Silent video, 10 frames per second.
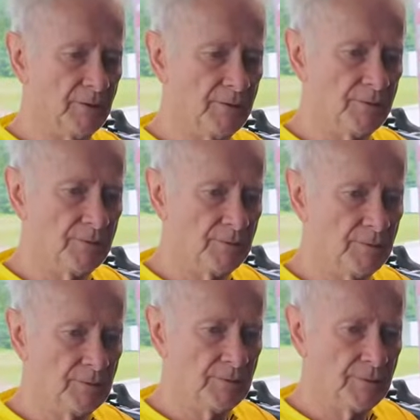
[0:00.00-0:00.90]
But now
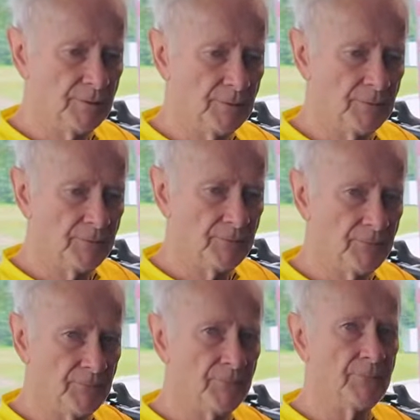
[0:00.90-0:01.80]
you've done some harder
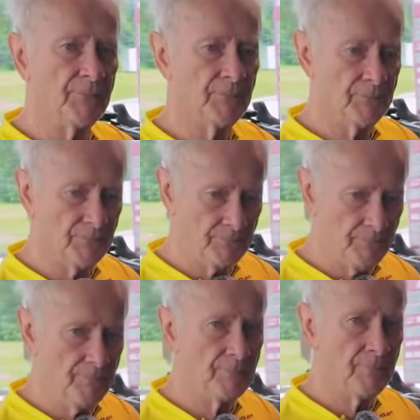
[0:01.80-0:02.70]
rides and you've
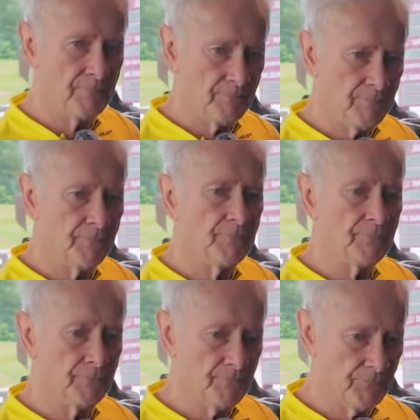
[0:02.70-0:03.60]
really felt out those
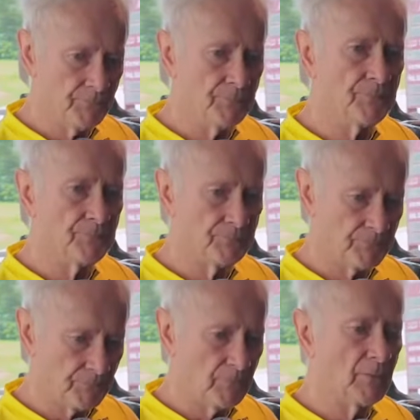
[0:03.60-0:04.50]
165s that
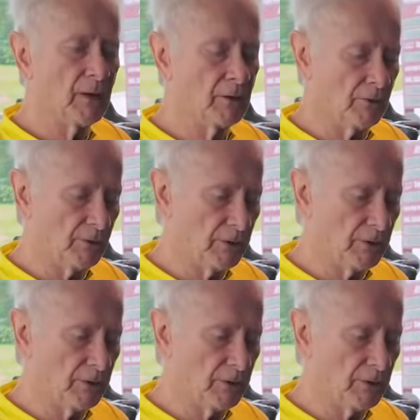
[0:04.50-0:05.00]
you landed on.